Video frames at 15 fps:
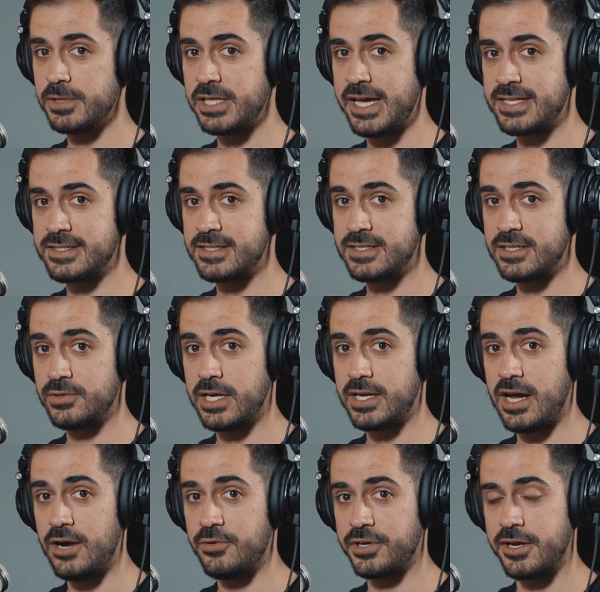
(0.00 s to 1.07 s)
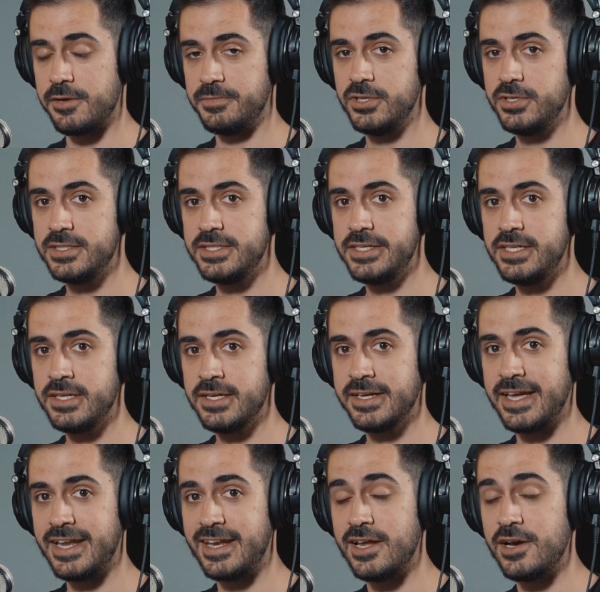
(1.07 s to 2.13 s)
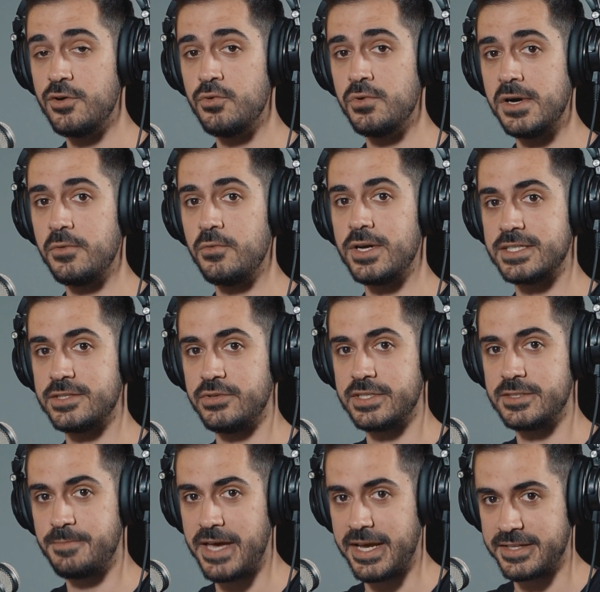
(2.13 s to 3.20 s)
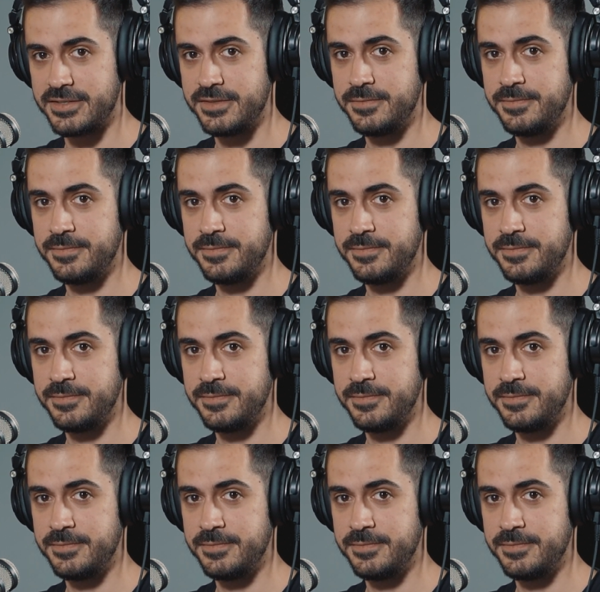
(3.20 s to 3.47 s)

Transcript: plans so that our community can know what to expect.